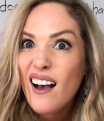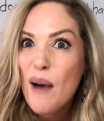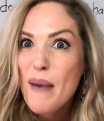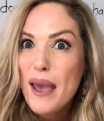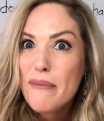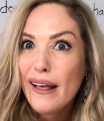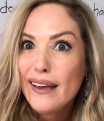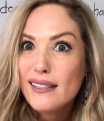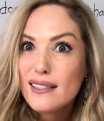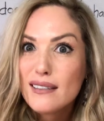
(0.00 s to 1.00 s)
a
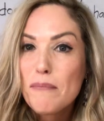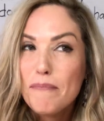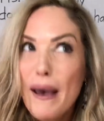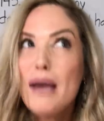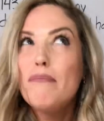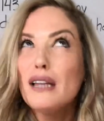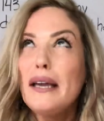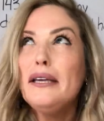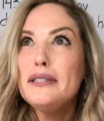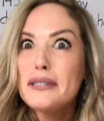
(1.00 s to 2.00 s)

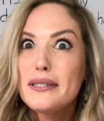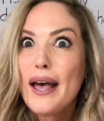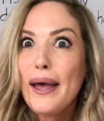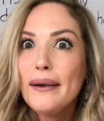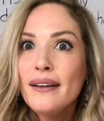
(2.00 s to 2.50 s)
Beyblade set.